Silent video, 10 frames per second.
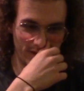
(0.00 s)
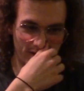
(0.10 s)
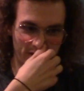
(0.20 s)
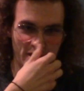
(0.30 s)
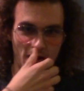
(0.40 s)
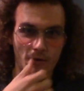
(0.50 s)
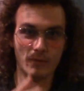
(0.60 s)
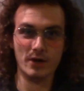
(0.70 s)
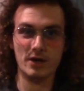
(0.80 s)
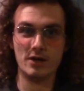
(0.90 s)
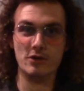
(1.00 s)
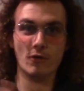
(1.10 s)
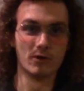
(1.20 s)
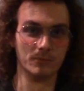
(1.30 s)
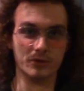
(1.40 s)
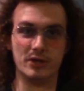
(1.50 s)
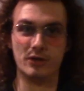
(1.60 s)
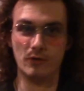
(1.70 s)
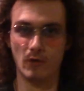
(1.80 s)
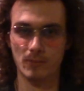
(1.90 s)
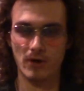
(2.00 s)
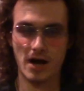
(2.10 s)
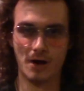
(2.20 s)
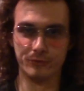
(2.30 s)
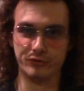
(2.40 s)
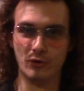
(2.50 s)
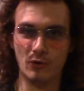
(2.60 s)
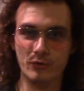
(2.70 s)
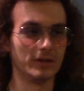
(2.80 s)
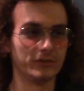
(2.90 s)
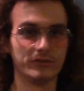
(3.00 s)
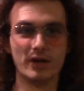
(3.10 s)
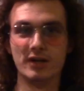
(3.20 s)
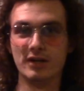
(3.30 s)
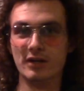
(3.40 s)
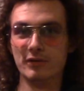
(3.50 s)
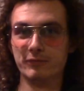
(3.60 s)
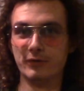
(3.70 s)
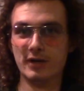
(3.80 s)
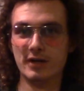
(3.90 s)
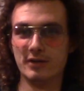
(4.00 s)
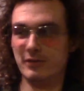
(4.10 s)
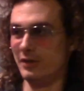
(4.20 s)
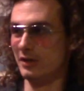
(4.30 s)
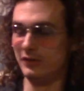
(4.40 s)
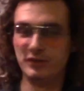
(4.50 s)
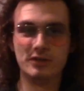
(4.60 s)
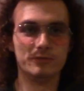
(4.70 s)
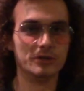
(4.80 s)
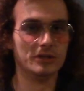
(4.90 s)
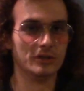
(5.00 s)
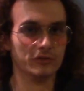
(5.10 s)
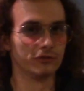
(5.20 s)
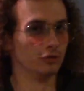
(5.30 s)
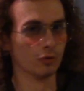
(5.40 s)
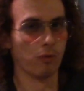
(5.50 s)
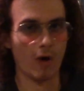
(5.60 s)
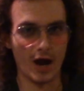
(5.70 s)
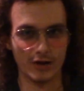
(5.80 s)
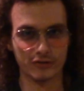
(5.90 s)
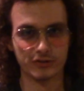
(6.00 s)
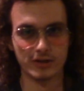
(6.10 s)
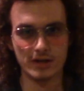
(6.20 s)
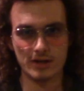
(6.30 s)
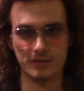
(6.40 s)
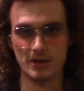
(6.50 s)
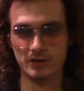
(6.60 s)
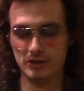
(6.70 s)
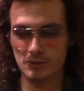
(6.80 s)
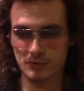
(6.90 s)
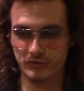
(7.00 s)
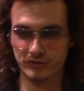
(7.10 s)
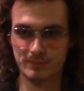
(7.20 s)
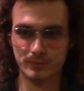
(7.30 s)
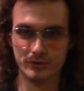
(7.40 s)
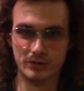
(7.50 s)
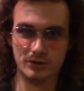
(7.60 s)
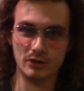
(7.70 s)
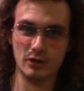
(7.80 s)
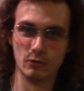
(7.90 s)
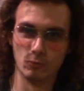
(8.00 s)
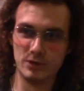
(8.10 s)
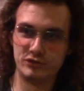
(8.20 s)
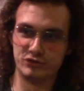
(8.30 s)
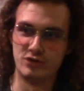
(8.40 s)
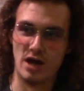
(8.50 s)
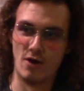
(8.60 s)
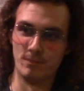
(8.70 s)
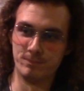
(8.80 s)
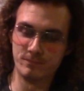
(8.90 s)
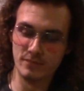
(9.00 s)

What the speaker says: Now, normally in a normal household, say if the TV is too quiet, then you would simply reach down